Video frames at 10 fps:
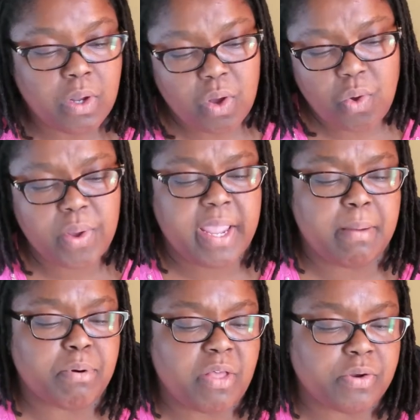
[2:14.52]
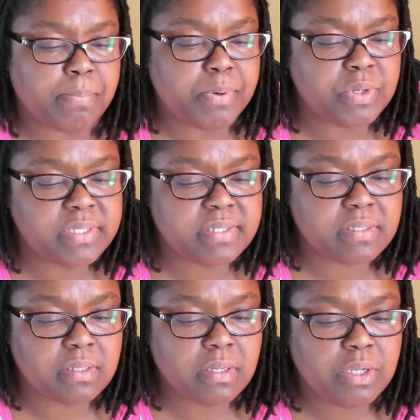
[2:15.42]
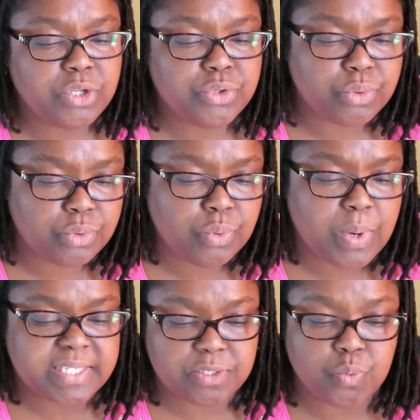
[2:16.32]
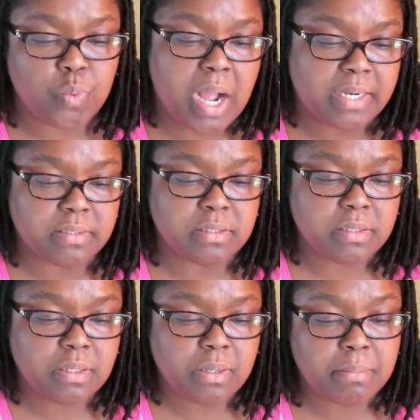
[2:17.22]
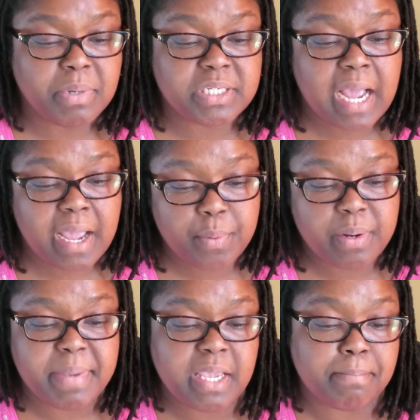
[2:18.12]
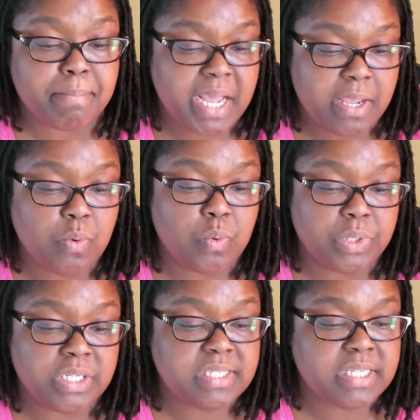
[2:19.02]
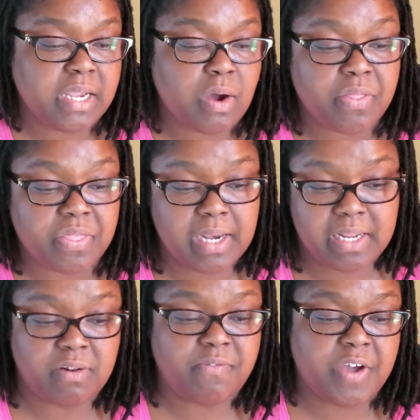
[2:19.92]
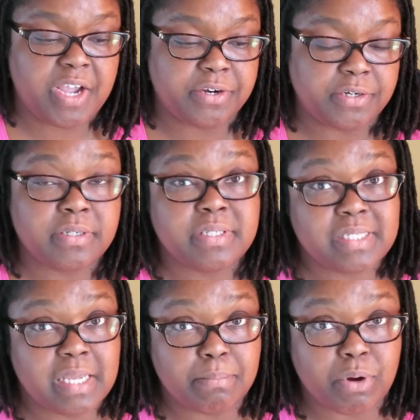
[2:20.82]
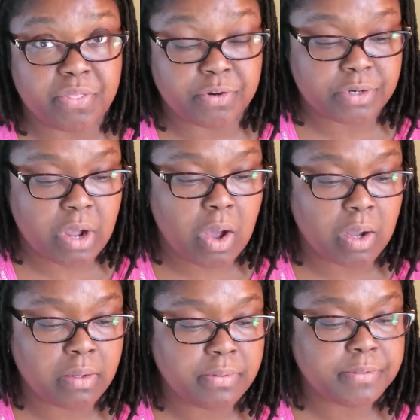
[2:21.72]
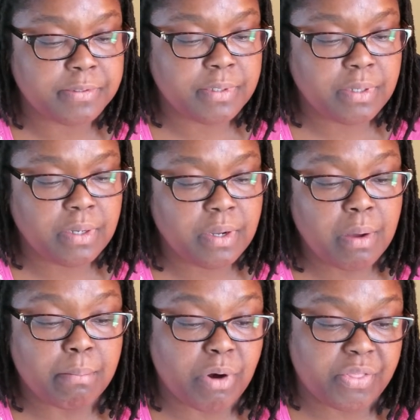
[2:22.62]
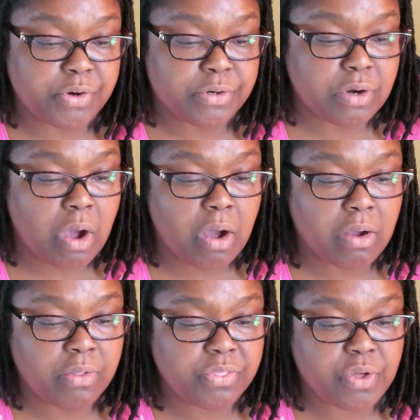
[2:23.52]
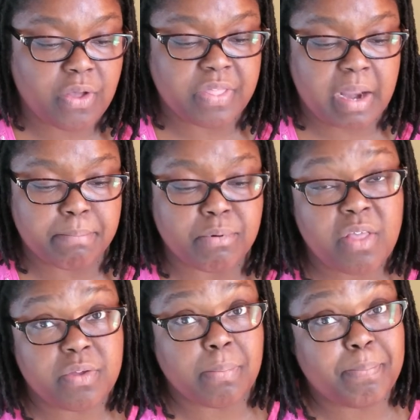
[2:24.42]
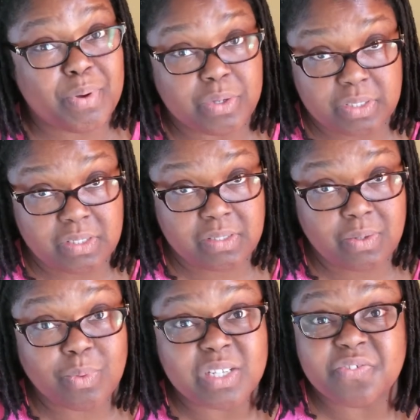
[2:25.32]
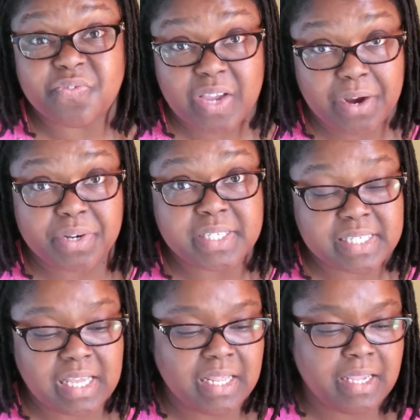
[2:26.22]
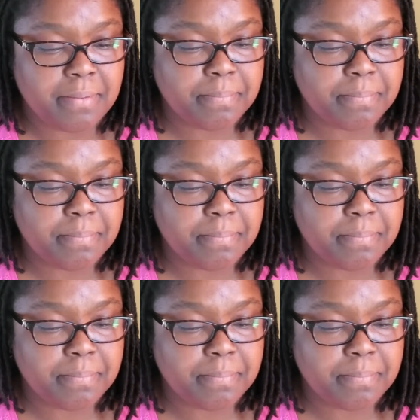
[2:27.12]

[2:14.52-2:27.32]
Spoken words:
"Okay, Brother Puss, you do as you want, but I will make my own stay on the little fire," said Brother Dog. Brother Dog thought that Brother Puss was very silly.